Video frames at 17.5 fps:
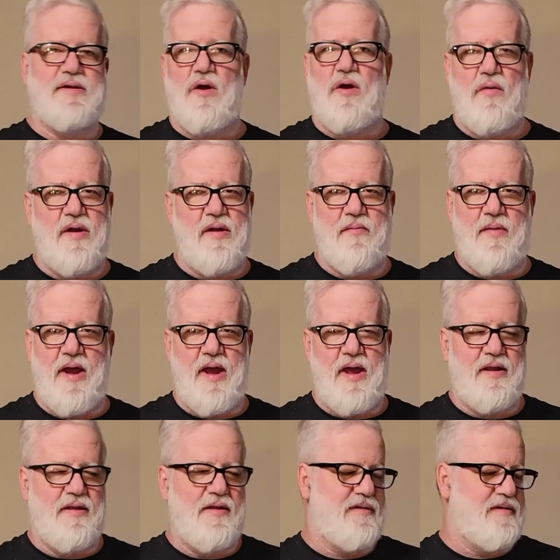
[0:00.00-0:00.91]
going in my
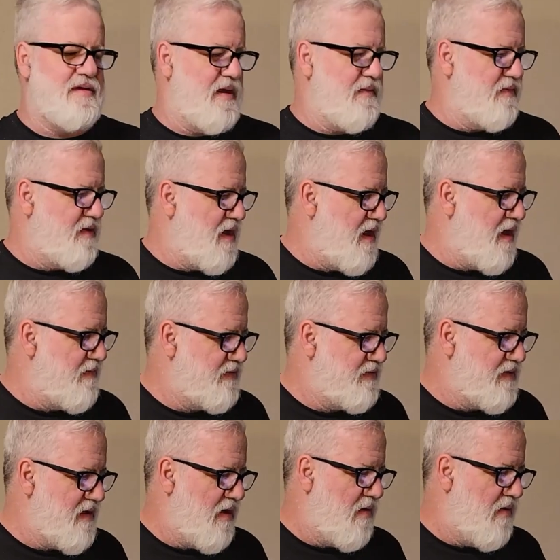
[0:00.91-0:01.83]
head at the same time.
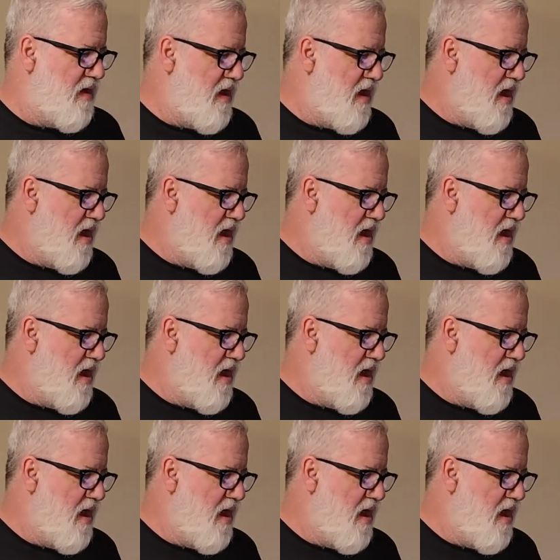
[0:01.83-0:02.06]
So.